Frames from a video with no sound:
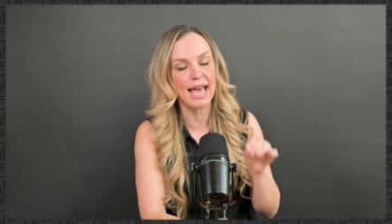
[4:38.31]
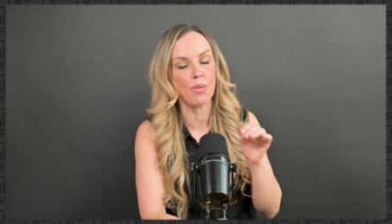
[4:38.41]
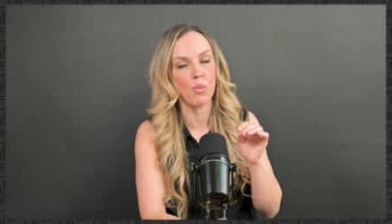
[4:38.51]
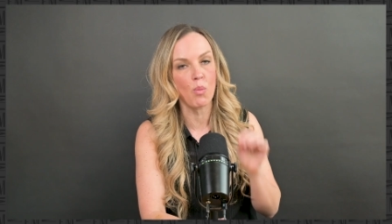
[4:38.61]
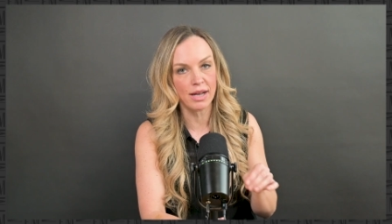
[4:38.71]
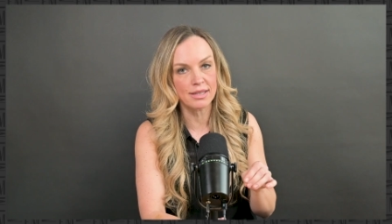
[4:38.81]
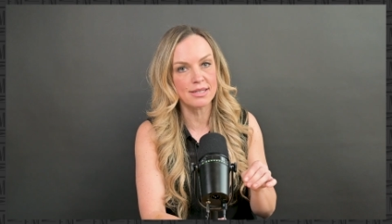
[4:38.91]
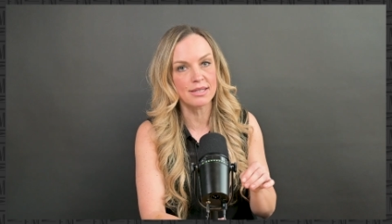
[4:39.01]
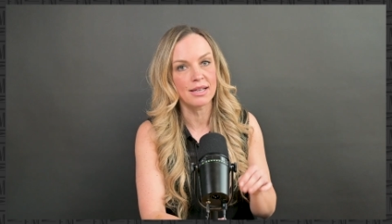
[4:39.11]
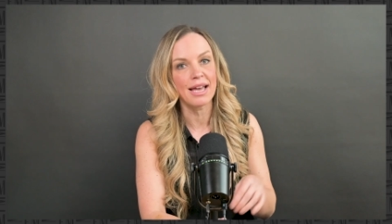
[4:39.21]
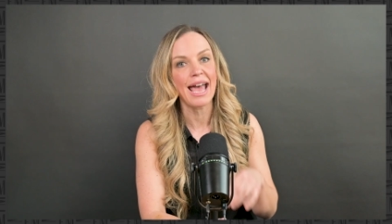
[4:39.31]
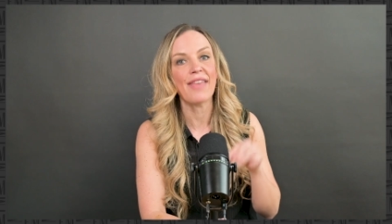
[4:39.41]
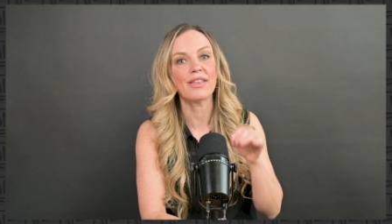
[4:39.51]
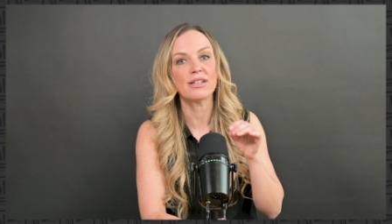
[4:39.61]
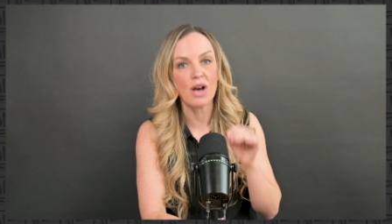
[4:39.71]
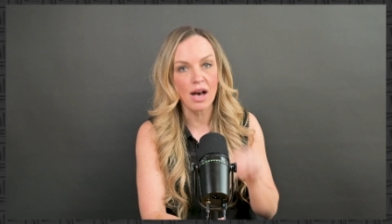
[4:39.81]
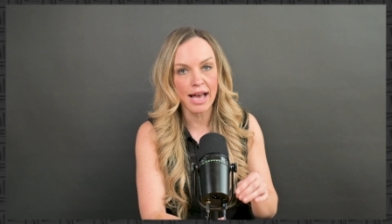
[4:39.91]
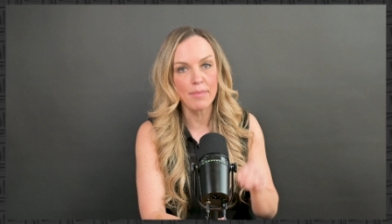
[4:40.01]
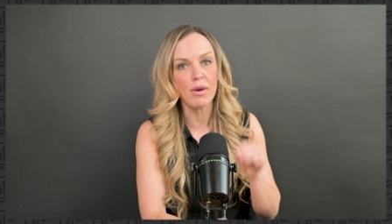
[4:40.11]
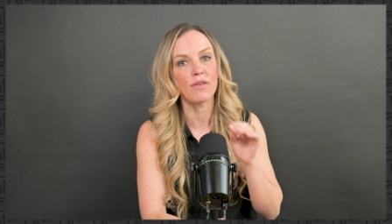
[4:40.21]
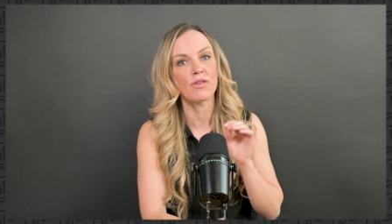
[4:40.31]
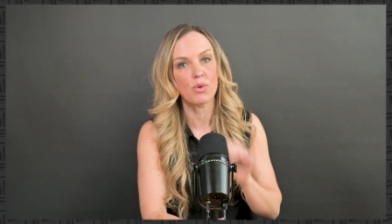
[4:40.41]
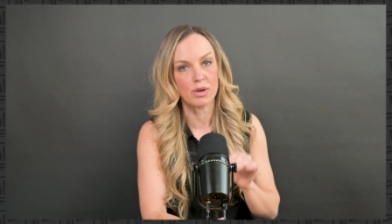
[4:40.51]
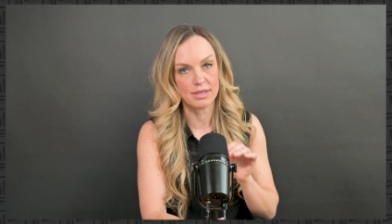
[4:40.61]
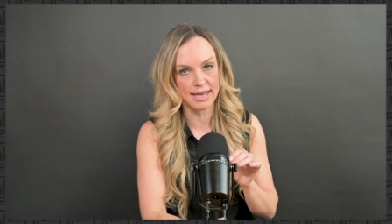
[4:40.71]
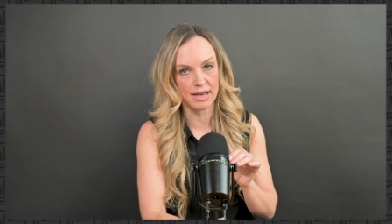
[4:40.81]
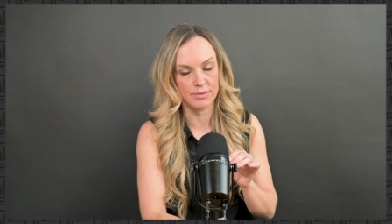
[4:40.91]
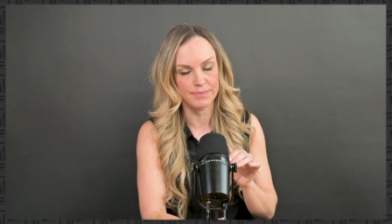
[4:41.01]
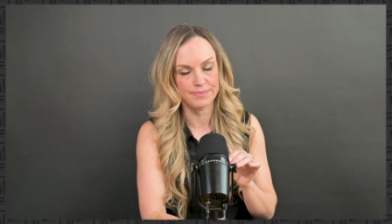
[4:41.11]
and wants at the time of your sale.